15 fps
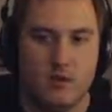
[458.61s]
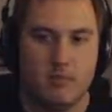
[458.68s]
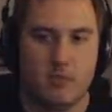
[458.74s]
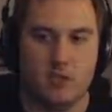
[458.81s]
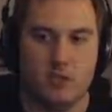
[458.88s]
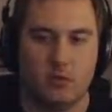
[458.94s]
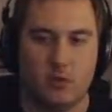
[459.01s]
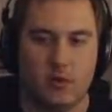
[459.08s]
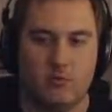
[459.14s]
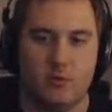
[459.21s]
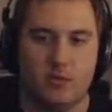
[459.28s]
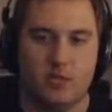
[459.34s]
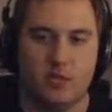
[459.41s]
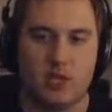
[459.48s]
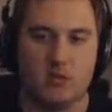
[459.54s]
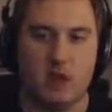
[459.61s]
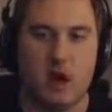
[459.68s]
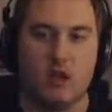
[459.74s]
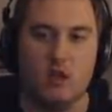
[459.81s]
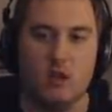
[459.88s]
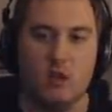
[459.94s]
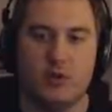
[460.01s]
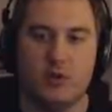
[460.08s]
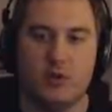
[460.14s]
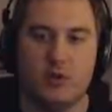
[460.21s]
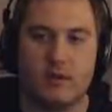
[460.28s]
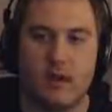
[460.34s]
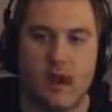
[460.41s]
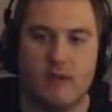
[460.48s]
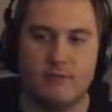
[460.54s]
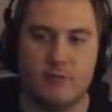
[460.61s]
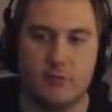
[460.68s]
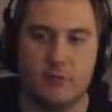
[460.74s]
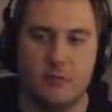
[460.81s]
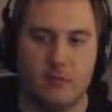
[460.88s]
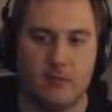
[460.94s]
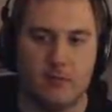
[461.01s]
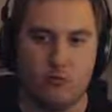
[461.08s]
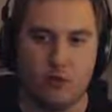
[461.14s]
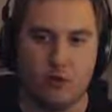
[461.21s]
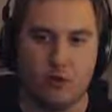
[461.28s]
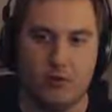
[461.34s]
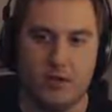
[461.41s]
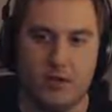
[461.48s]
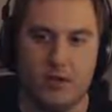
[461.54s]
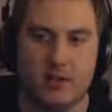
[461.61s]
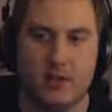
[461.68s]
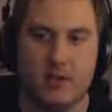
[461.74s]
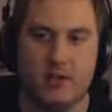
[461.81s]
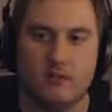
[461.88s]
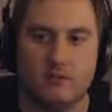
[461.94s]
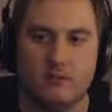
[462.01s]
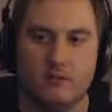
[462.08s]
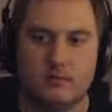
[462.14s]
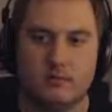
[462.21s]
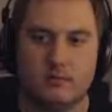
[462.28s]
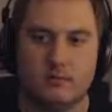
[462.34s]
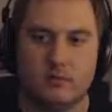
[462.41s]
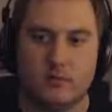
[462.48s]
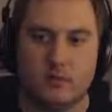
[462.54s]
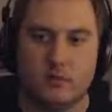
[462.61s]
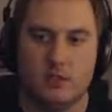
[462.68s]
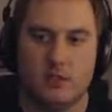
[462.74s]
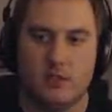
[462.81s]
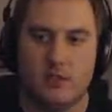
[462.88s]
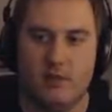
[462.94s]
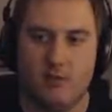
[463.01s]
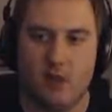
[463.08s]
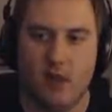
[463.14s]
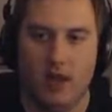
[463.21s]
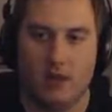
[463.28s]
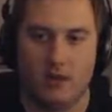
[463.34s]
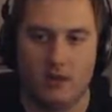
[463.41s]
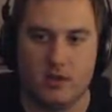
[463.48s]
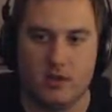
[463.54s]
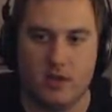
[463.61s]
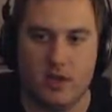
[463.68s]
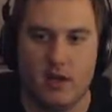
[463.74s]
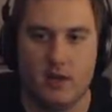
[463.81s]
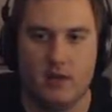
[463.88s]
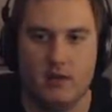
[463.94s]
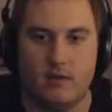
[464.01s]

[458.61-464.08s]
Basically, what I'm doing is I'm unloading Hive Totem and then reloading it again, and then voila, you can